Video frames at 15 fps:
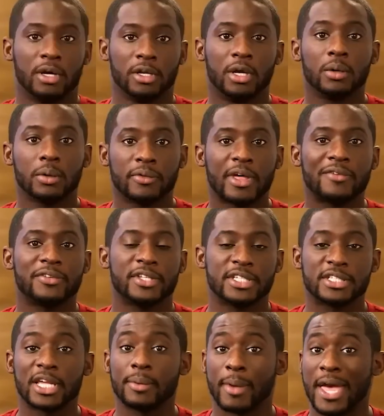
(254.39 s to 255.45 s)
Along with having
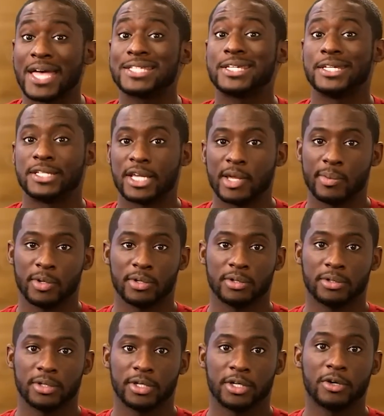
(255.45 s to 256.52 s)
the same ASCII table,